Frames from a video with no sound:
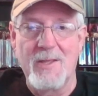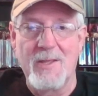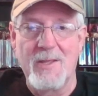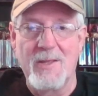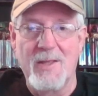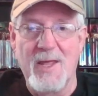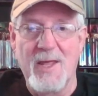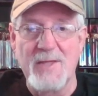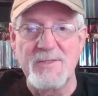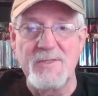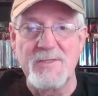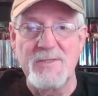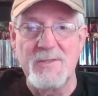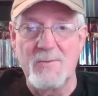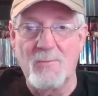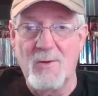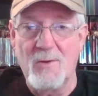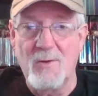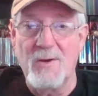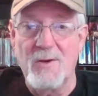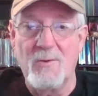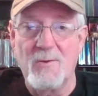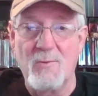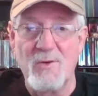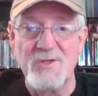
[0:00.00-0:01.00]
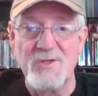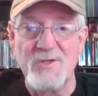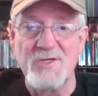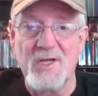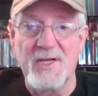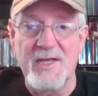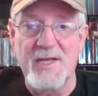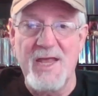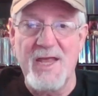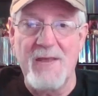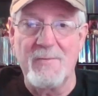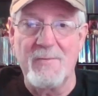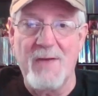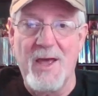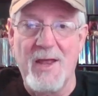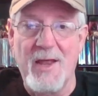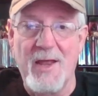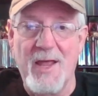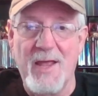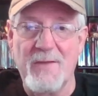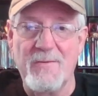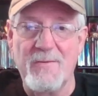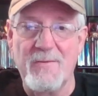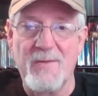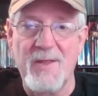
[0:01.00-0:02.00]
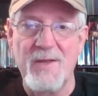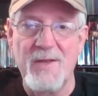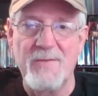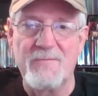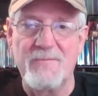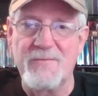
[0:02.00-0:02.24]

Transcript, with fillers: That's what it originally came out of. And then